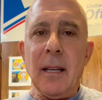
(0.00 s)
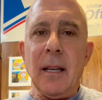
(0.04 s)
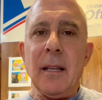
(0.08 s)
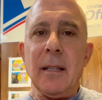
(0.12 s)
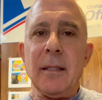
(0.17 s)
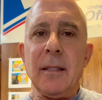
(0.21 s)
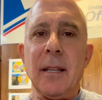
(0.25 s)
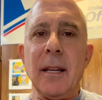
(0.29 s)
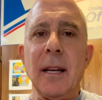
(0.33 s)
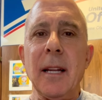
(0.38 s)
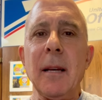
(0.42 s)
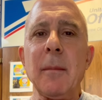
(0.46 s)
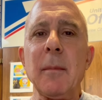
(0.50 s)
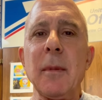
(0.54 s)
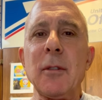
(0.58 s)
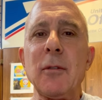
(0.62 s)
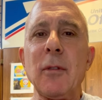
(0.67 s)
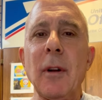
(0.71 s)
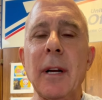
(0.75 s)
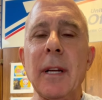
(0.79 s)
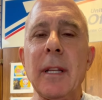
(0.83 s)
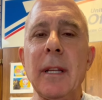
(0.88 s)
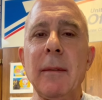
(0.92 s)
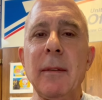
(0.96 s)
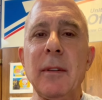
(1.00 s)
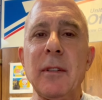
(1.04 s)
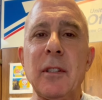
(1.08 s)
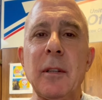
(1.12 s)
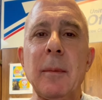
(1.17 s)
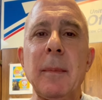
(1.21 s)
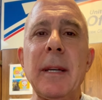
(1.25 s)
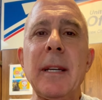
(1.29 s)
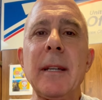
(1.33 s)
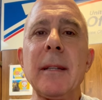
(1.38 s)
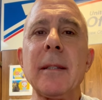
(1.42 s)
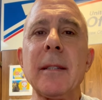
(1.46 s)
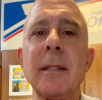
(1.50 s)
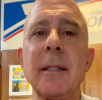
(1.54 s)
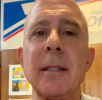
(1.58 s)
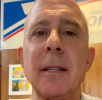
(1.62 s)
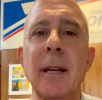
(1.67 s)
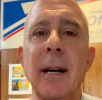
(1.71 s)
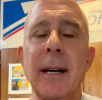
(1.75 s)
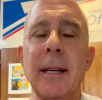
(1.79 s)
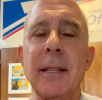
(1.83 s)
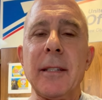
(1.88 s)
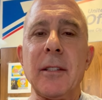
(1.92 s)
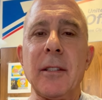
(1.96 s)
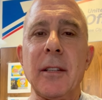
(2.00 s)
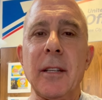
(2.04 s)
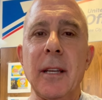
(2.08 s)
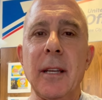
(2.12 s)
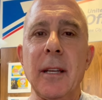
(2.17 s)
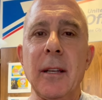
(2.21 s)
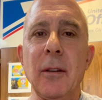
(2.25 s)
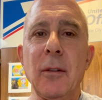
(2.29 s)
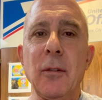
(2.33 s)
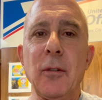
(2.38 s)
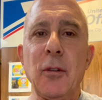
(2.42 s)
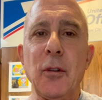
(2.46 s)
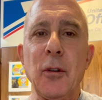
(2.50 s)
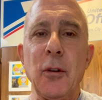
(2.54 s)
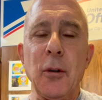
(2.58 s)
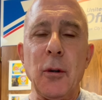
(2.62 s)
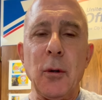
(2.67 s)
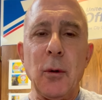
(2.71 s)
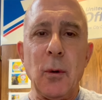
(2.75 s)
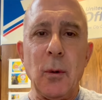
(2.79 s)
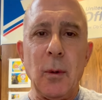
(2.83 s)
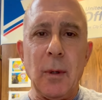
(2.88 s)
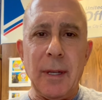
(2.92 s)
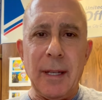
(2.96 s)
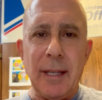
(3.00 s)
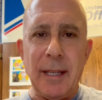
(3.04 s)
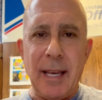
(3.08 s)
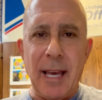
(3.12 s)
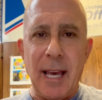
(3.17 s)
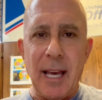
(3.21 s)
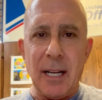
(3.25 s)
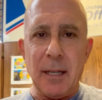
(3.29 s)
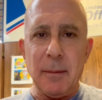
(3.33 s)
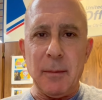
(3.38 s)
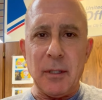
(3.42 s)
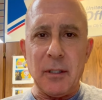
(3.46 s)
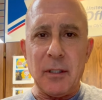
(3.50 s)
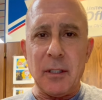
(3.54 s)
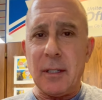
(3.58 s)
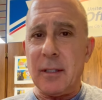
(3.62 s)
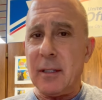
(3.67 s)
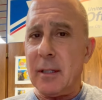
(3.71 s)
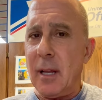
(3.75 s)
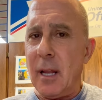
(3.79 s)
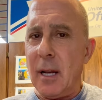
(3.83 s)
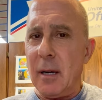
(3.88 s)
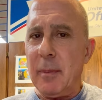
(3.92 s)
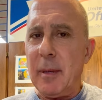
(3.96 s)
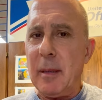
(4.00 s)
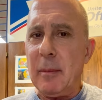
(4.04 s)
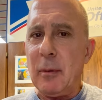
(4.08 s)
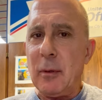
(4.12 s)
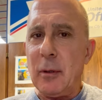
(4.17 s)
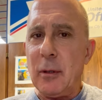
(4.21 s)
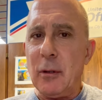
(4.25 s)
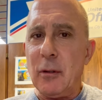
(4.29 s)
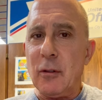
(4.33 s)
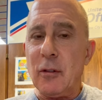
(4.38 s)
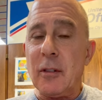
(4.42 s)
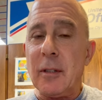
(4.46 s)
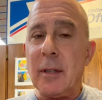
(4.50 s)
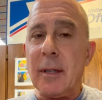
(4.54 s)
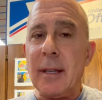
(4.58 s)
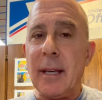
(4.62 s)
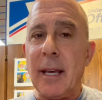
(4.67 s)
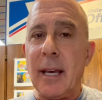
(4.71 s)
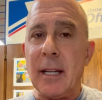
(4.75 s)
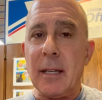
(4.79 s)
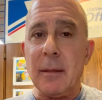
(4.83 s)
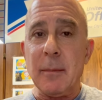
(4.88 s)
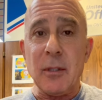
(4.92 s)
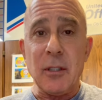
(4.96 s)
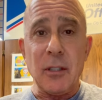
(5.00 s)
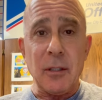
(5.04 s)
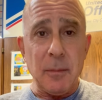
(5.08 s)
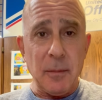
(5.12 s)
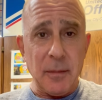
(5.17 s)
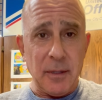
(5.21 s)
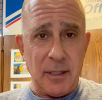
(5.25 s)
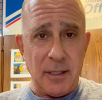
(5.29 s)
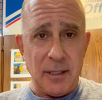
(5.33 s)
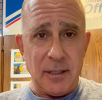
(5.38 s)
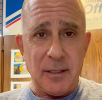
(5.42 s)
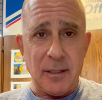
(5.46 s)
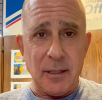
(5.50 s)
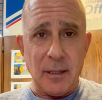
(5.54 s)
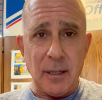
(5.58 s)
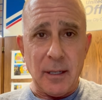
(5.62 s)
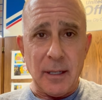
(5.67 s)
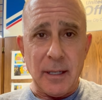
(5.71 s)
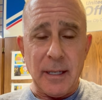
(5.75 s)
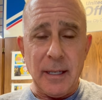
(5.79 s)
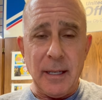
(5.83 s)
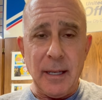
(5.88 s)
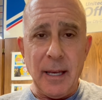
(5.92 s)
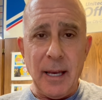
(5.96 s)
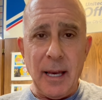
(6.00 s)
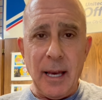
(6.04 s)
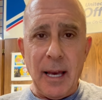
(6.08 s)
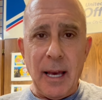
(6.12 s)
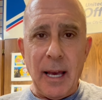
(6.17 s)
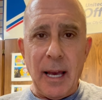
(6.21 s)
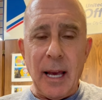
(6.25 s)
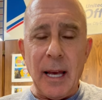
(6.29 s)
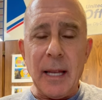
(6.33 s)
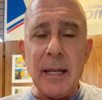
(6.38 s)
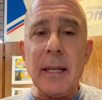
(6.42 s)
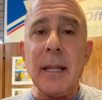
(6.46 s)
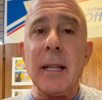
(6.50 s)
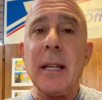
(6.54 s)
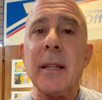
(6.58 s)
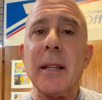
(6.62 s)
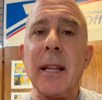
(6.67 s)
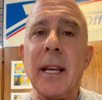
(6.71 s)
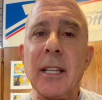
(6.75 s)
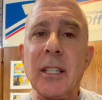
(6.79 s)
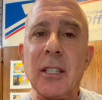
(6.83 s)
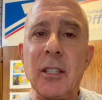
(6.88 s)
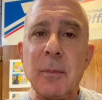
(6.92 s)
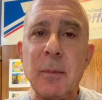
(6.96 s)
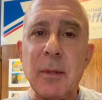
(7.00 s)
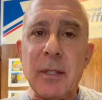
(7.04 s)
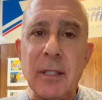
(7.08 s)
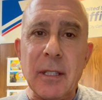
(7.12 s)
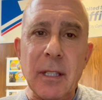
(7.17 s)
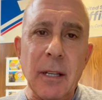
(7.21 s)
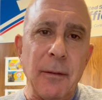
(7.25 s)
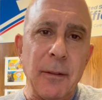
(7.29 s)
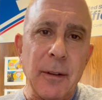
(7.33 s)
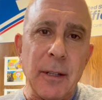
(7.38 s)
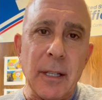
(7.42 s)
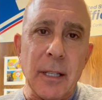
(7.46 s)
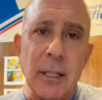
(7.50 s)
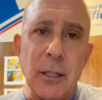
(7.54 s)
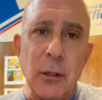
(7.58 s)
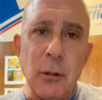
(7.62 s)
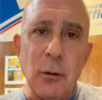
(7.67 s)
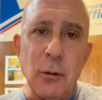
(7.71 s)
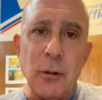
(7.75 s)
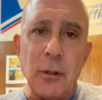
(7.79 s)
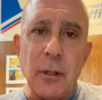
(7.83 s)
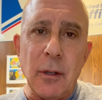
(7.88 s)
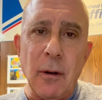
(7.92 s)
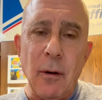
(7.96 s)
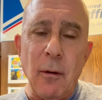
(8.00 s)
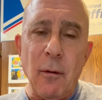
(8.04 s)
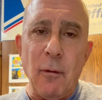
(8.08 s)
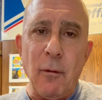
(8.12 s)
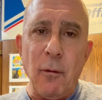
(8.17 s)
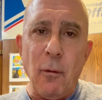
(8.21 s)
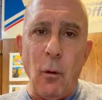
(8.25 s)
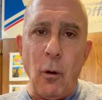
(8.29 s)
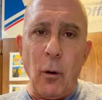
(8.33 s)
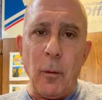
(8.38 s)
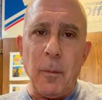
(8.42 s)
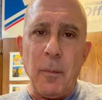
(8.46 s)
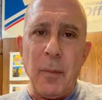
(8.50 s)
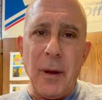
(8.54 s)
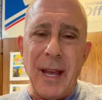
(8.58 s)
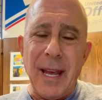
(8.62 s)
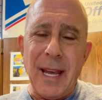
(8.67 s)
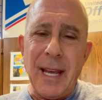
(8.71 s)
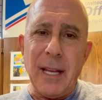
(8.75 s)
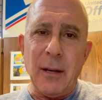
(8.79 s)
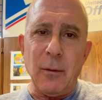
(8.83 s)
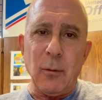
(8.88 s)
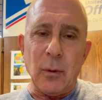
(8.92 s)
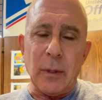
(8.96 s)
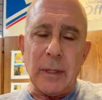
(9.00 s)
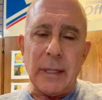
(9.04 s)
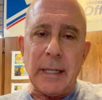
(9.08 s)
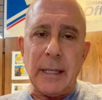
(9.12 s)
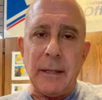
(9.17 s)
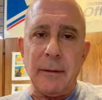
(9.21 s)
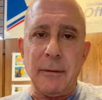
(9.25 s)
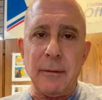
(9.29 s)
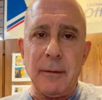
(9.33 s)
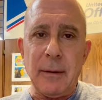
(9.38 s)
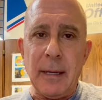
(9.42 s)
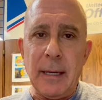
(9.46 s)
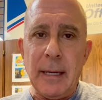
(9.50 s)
Today I'm going to try to give you some insights into cannabis because a lot of people use cannabis medicinally and they specifically use it for pain relief.